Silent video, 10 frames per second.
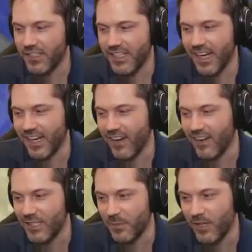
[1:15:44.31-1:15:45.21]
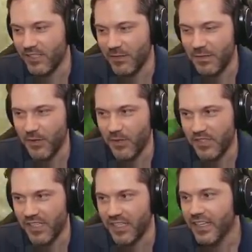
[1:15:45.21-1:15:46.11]
check out our sponsors for
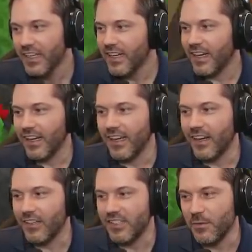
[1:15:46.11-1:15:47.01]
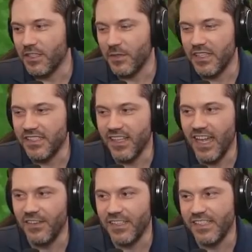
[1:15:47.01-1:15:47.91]
hosting. Uh, also, we're doing this
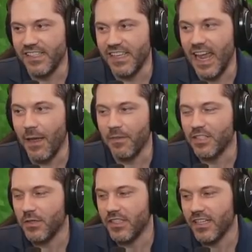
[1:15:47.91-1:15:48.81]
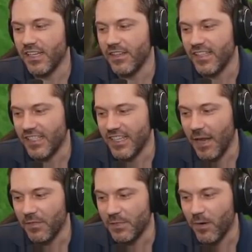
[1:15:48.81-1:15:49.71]
live. You can see as it happens. Twitch.tv slash
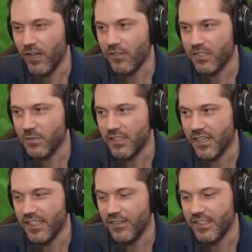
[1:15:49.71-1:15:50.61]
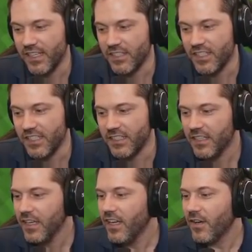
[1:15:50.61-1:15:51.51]
CaptainSparklez and Twitch.tv slash X33N.
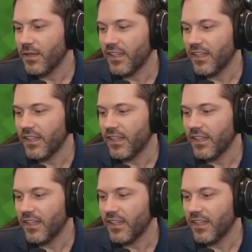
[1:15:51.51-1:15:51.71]
We'd